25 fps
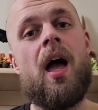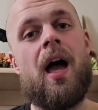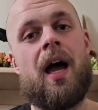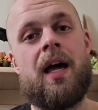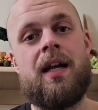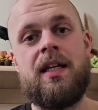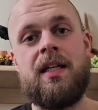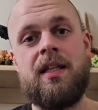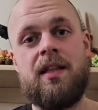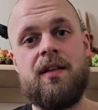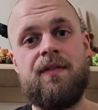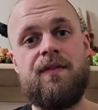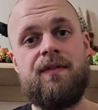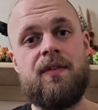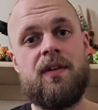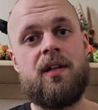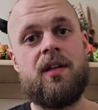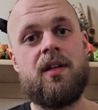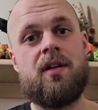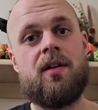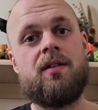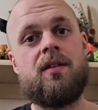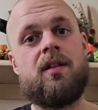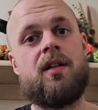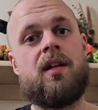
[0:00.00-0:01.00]
And in the
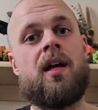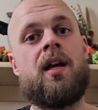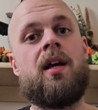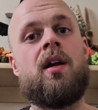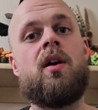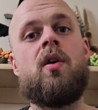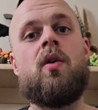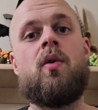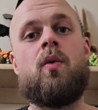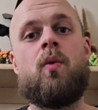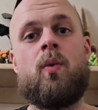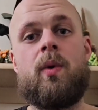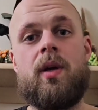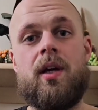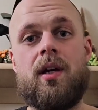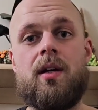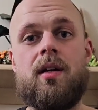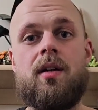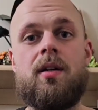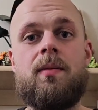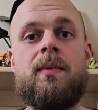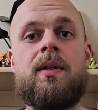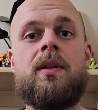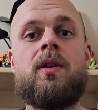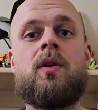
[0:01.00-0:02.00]
video today, we are
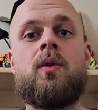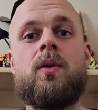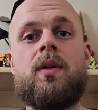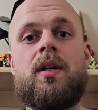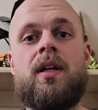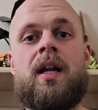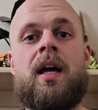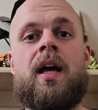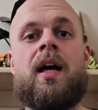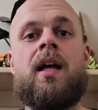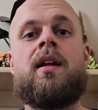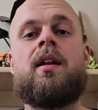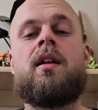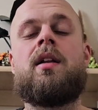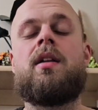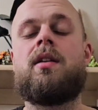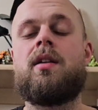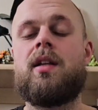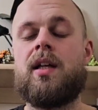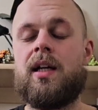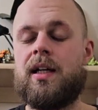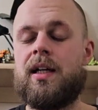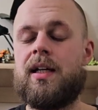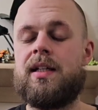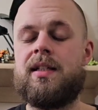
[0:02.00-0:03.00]
going to be looking at,
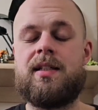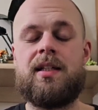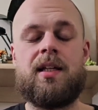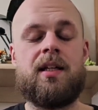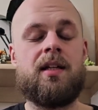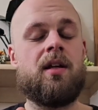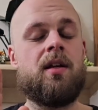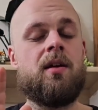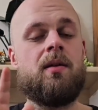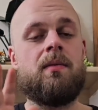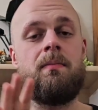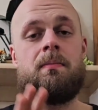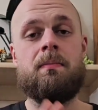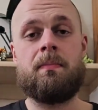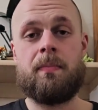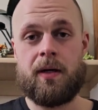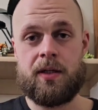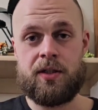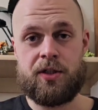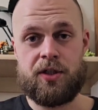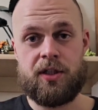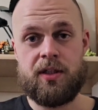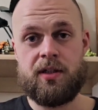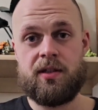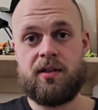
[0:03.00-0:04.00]
like I said,
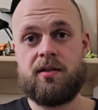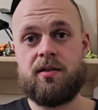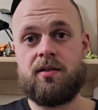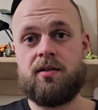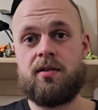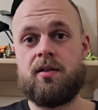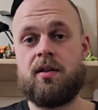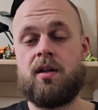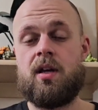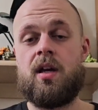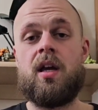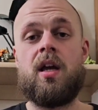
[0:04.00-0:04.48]
budgets.